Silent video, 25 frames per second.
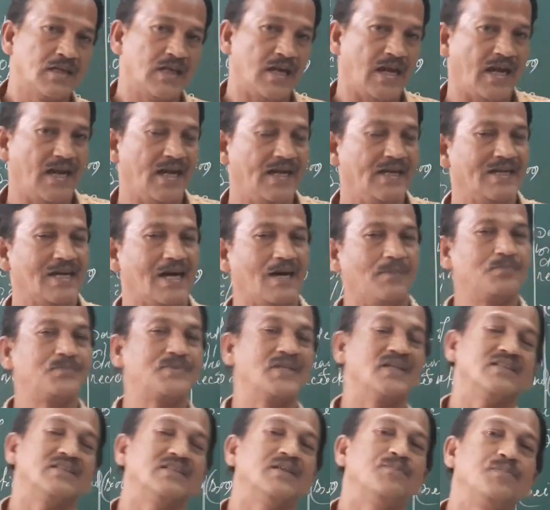and
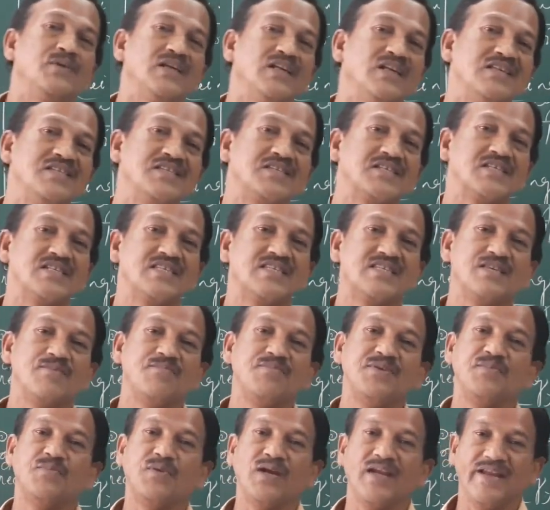after the bill is
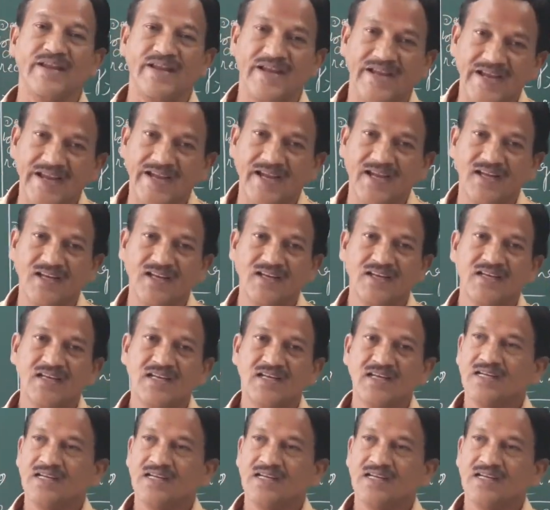received by A